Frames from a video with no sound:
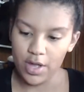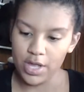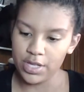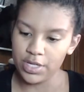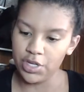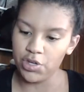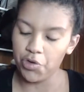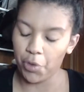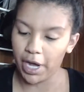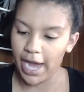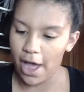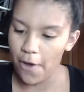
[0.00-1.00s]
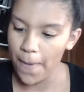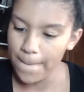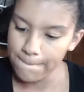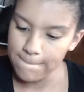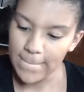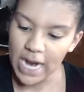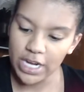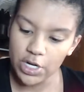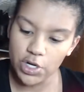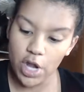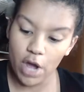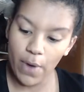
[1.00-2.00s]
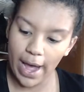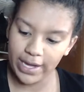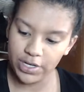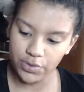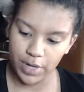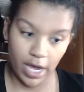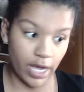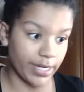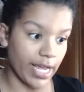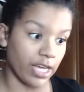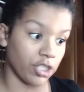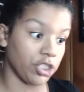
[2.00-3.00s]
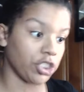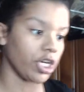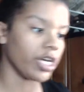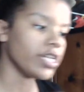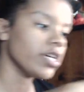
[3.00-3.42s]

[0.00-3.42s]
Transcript: Do you work out? No, I do not. I should.